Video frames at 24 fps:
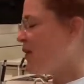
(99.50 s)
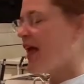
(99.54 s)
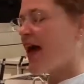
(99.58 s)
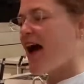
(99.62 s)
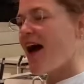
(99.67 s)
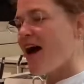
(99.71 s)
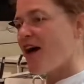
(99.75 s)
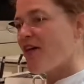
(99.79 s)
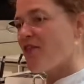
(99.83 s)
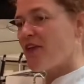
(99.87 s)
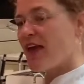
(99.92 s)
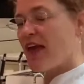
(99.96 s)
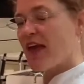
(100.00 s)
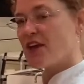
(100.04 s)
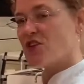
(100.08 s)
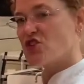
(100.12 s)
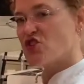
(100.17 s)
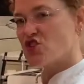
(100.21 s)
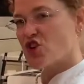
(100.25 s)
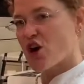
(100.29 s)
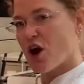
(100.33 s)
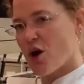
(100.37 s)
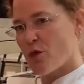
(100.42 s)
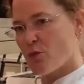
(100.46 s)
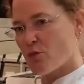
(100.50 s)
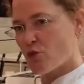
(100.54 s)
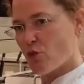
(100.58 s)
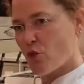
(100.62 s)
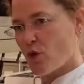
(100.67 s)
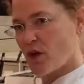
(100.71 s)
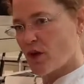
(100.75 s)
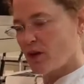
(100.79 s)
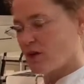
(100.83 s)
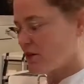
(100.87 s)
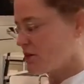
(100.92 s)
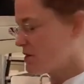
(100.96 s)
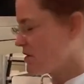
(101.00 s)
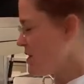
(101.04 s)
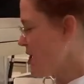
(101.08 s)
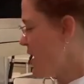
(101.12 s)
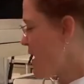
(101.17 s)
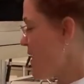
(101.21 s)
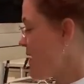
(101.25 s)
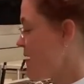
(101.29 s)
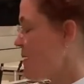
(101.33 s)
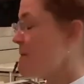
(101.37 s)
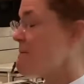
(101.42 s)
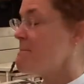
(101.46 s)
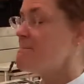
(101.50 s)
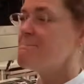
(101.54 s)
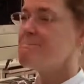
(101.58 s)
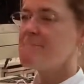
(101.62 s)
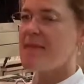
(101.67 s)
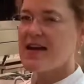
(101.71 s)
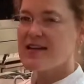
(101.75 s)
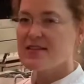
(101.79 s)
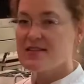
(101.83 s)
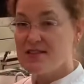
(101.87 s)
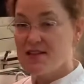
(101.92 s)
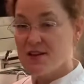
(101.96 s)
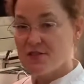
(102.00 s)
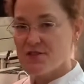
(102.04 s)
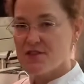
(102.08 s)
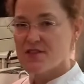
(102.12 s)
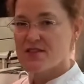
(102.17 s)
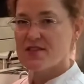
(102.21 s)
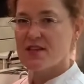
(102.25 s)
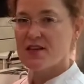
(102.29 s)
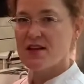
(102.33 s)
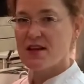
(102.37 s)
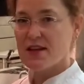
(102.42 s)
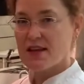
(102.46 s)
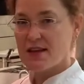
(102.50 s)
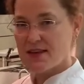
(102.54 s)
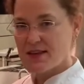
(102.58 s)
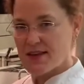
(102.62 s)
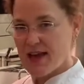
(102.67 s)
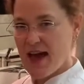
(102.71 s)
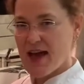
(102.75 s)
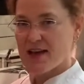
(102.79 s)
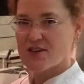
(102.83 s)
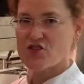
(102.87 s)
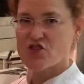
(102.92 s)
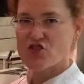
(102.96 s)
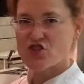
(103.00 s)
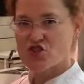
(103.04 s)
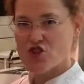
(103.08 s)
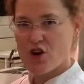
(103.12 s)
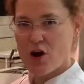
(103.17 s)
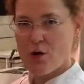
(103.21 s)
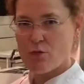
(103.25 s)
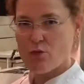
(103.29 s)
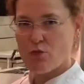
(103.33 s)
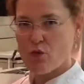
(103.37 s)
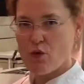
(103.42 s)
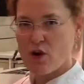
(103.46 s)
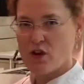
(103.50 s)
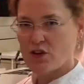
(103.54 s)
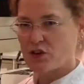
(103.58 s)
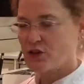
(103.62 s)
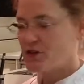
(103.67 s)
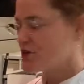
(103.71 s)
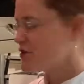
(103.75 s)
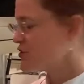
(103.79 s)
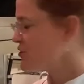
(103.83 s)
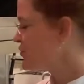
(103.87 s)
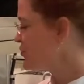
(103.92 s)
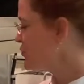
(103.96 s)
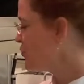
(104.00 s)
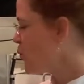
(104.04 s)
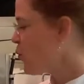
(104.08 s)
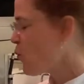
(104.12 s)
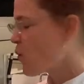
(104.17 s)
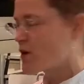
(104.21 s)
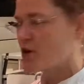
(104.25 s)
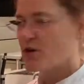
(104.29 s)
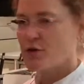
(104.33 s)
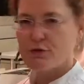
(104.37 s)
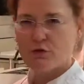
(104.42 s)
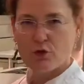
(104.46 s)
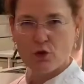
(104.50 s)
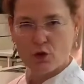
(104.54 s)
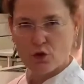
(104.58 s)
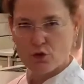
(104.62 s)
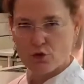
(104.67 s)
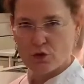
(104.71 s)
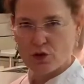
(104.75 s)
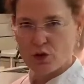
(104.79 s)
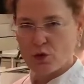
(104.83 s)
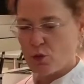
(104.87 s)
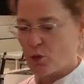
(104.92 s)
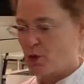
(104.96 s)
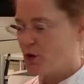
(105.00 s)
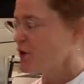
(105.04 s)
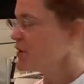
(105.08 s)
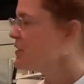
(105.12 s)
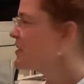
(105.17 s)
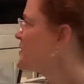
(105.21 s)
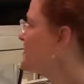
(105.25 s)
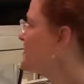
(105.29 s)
have a Char Broiler, magnificent gas char broiler to do wonderful grill work.